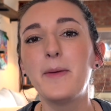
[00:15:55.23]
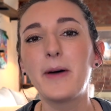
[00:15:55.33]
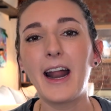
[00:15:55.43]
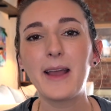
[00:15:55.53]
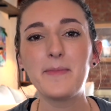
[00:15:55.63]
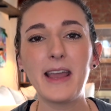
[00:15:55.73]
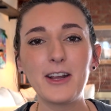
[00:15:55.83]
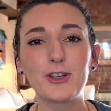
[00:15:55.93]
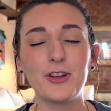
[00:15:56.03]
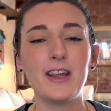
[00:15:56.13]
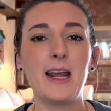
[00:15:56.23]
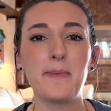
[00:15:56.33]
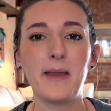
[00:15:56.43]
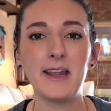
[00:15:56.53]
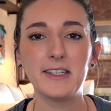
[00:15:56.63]
but I make sure that I
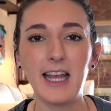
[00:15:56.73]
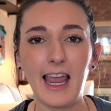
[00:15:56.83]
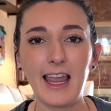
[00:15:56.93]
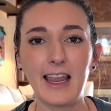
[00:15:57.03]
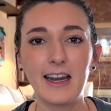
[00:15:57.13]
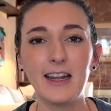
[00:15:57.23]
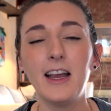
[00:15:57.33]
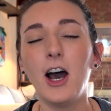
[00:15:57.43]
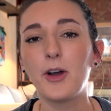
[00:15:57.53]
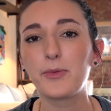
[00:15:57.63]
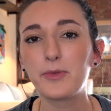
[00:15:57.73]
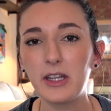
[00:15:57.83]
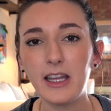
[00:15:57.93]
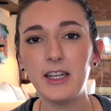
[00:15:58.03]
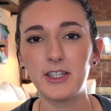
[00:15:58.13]
maintain a
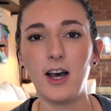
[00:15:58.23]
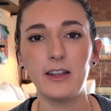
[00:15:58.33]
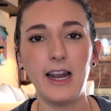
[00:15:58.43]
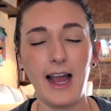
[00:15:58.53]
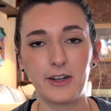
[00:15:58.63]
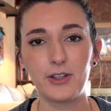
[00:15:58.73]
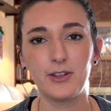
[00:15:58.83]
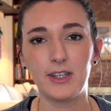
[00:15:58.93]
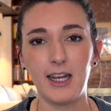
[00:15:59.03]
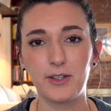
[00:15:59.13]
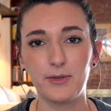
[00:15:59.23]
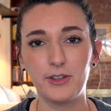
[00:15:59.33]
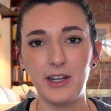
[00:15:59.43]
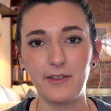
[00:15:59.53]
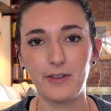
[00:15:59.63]
really solid exercise
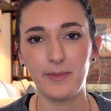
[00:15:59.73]
routine for